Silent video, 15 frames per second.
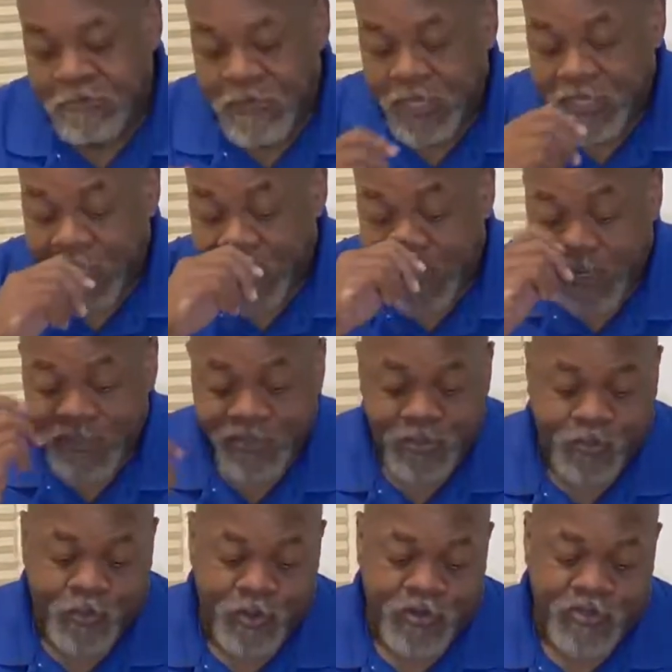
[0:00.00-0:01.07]
And that actually
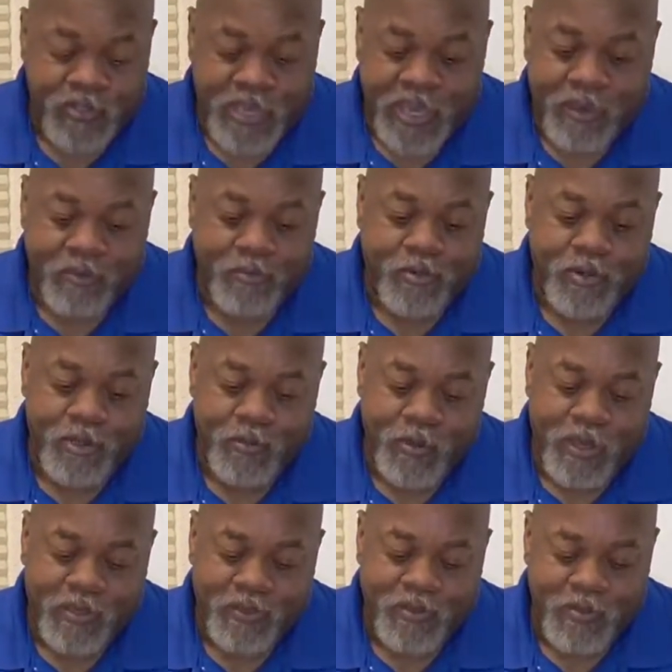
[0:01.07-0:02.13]
works out pretty
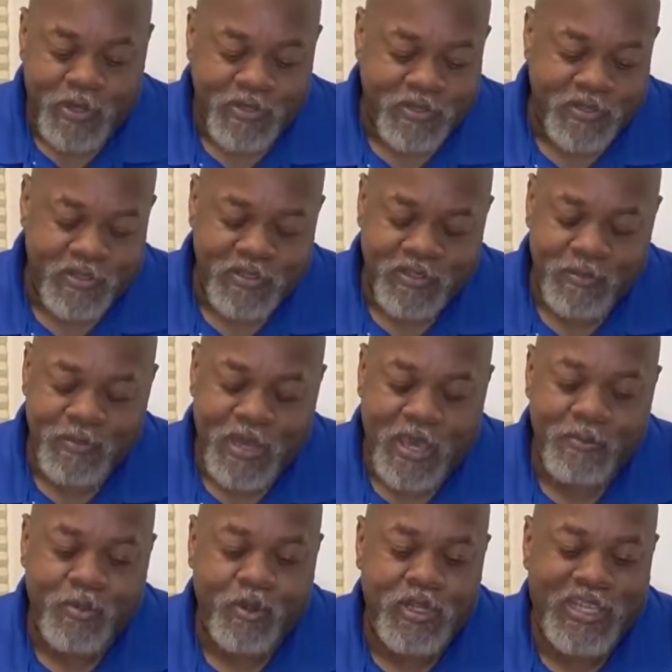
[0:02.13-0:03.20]
well, especially since I'm
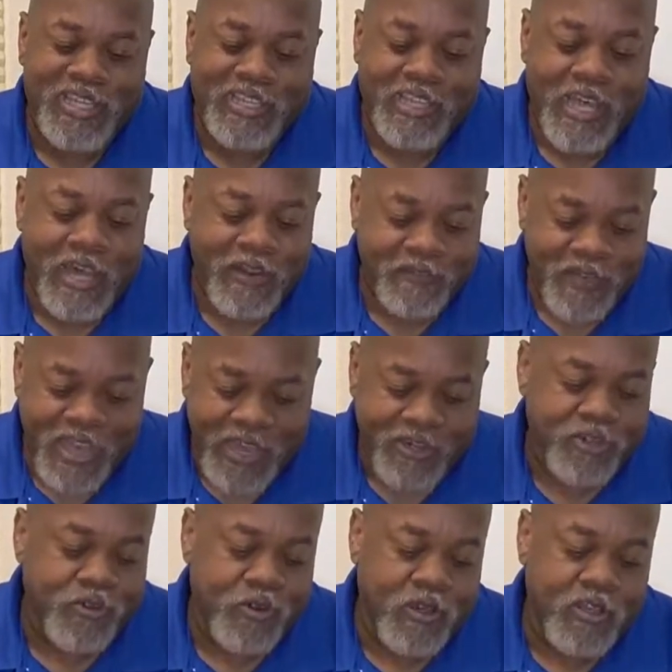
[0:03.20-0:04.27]
not putting a lot of
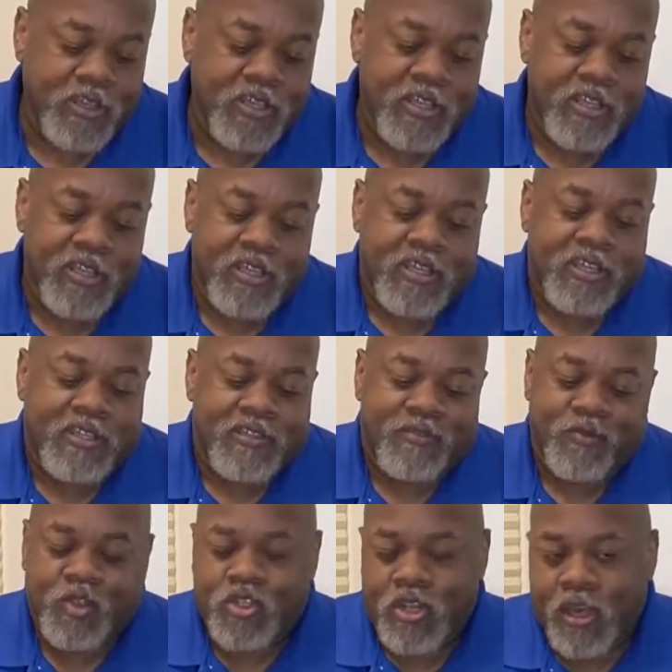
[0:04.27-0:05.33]
extra
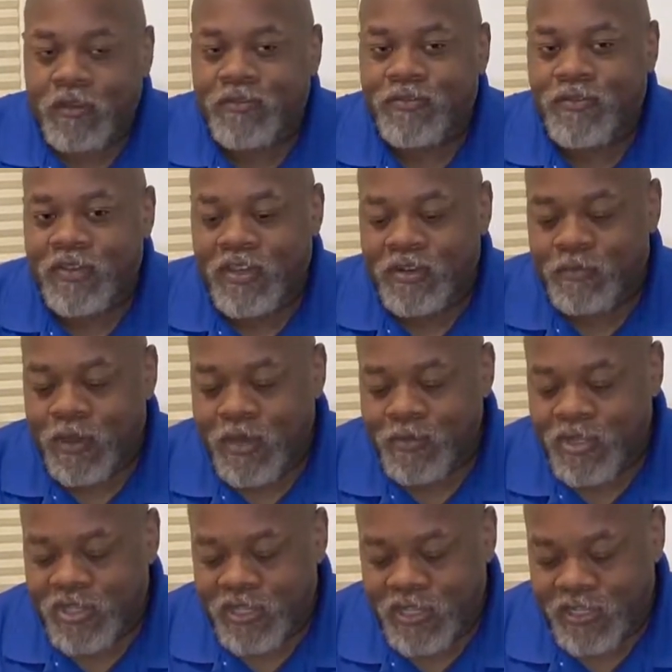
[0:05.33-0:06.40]
stuff in my
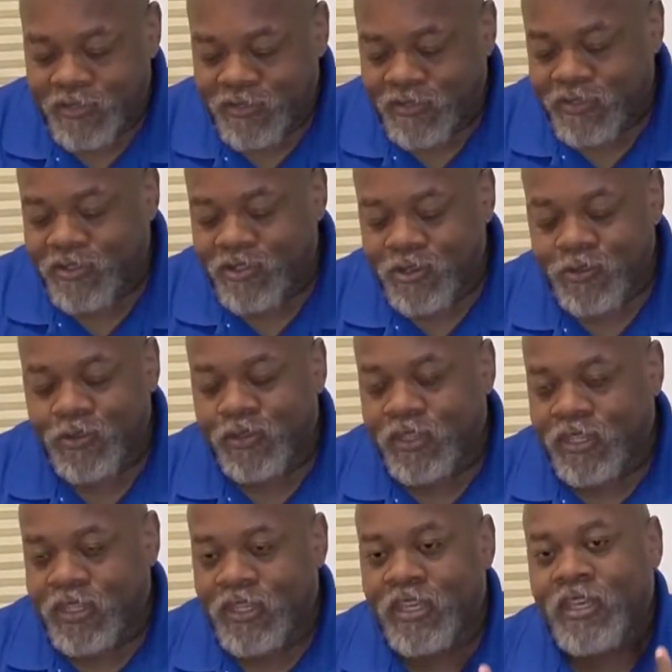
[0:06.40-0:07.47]
machines. It's
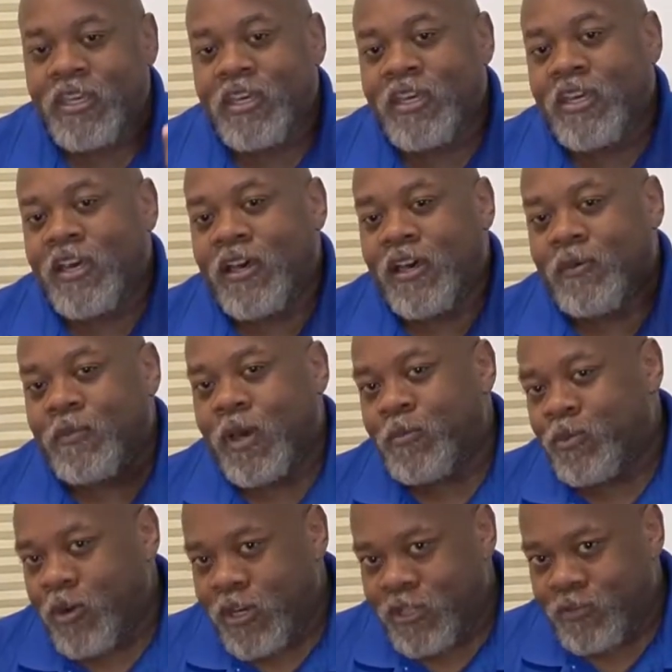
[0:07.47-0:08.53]
generally
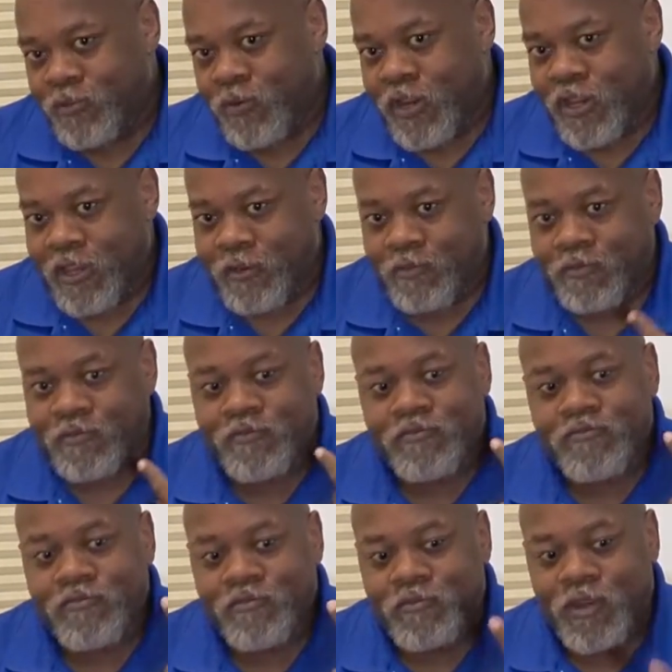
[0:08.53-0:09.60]
upgrading the RAM,
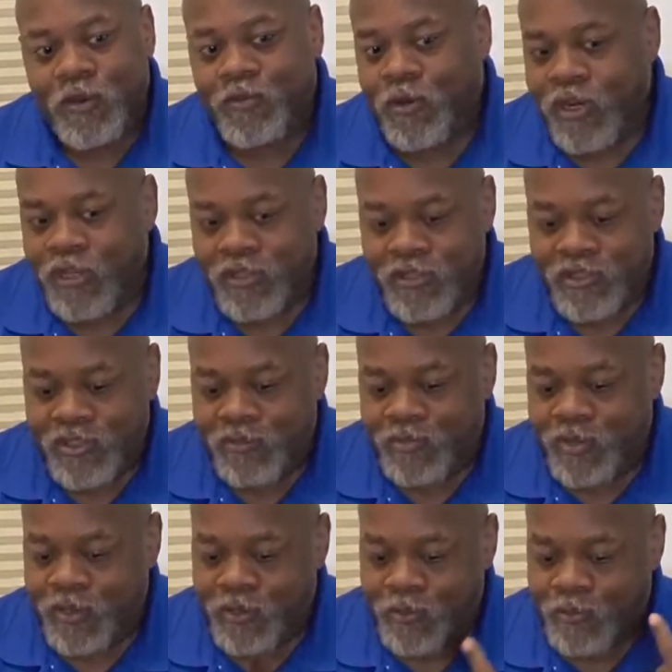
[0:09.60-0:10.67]
upgrading the
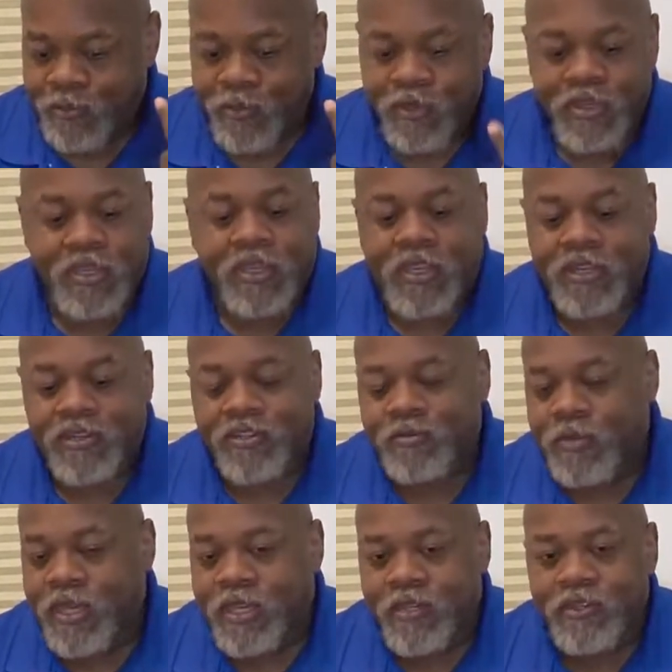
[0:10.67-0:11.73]
GPU, and just
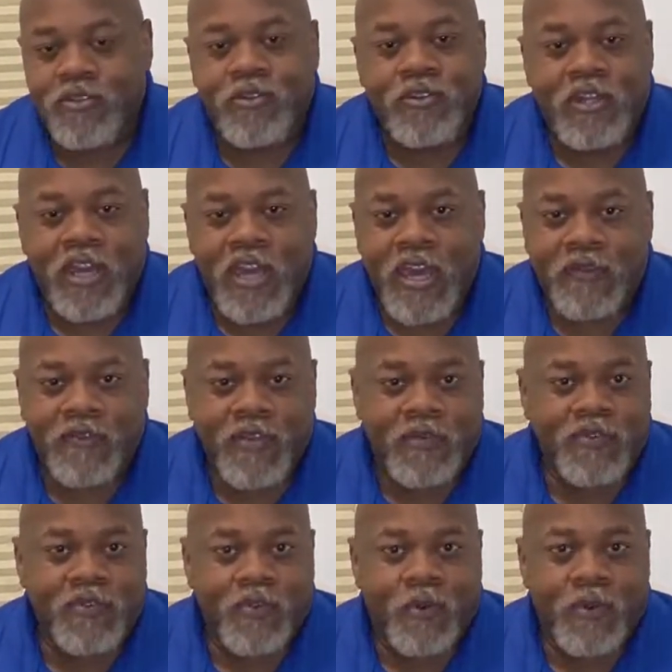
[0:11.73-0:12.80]
making sure that I have
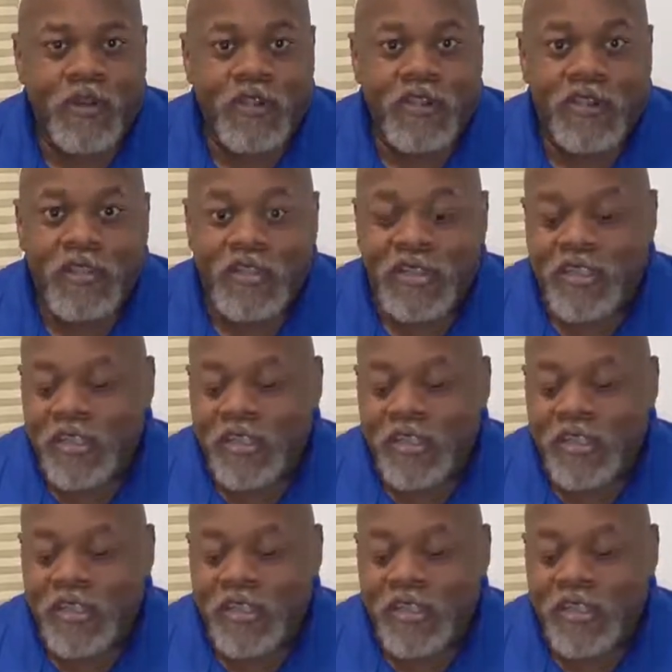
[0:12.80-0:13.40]
enough storage.